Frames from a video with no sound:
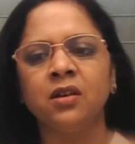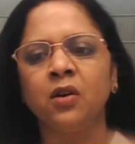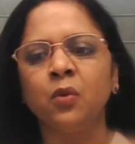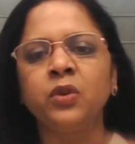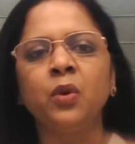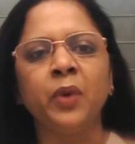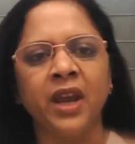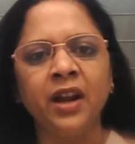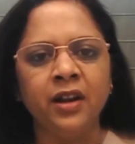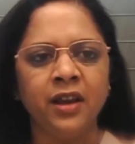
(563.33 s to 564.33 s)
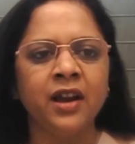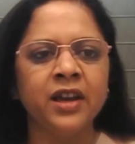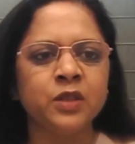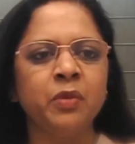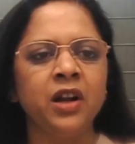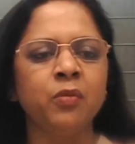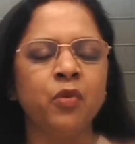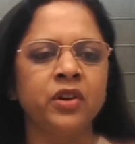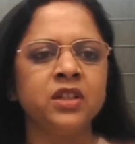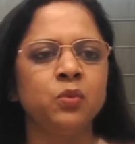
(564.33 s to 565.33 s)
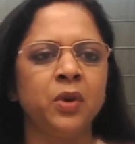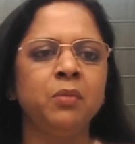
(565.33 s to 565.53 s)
the way India has built upon is we